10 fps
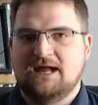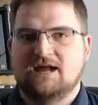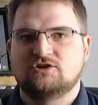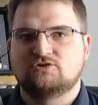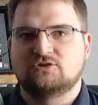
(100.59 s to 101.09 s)

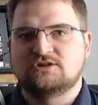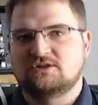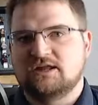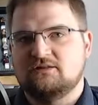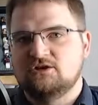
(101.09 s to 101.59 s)
Android,
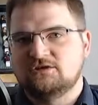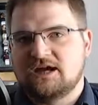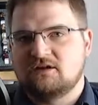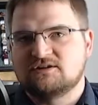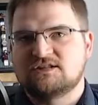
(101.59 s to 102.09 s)
you get news
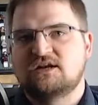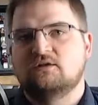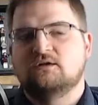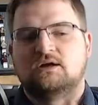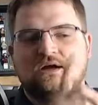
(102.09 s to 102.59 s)

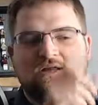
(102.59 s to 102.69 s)
carousel